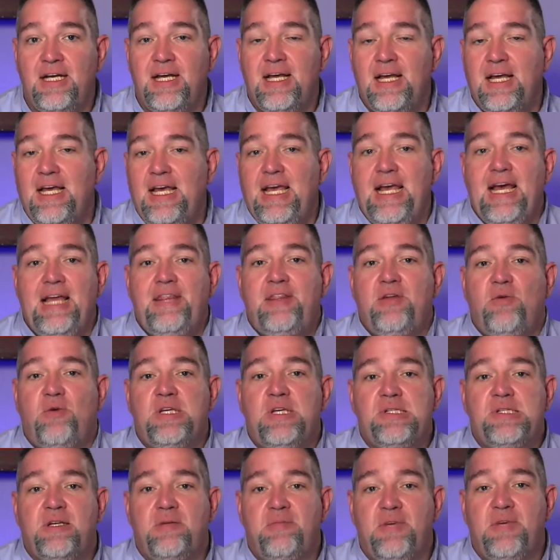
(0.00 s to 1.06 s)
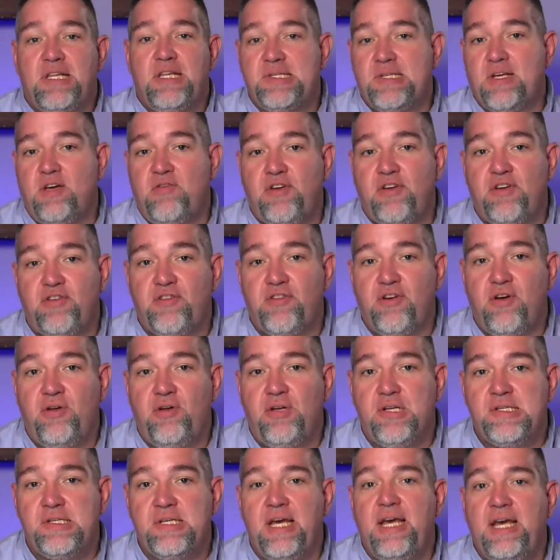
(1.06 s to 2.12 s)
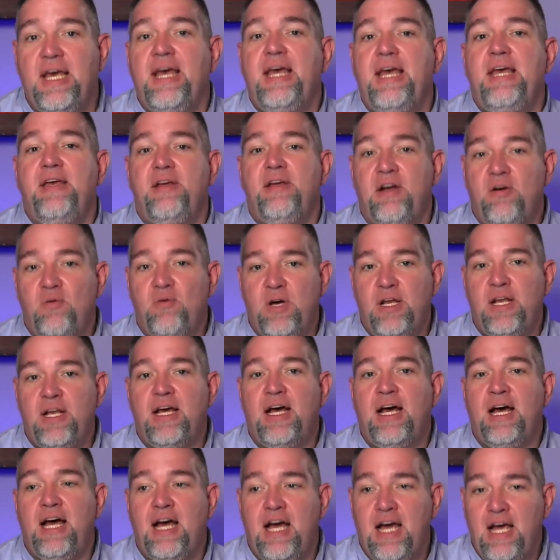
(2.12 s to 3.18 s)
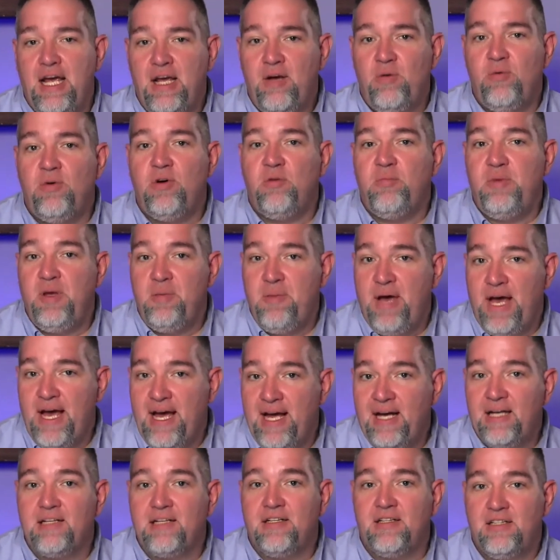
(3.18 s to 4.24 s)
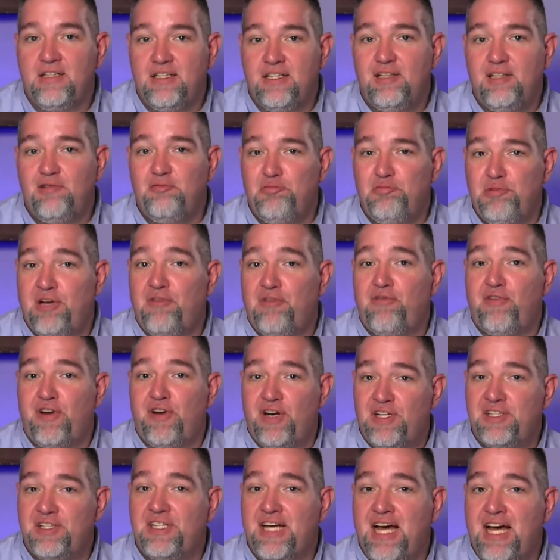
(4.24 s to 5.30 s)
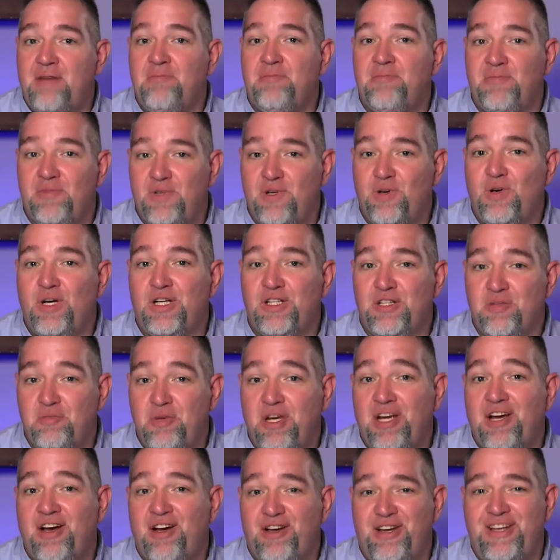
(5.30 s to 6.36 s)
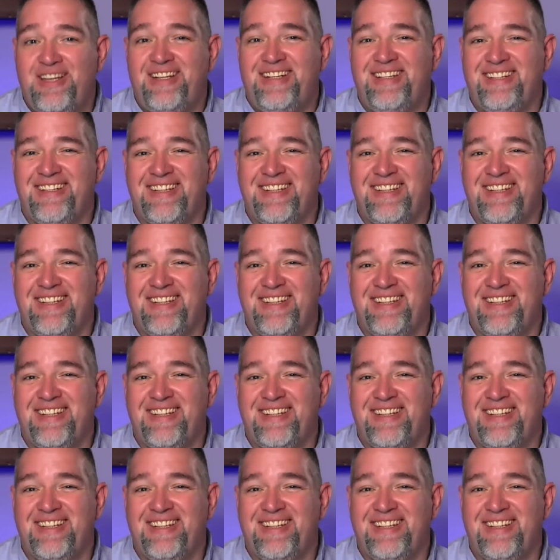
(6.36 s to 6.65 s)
he had the wisdom and the self-control to say, hey, you know what? I will be back, but first I'm going to be gone.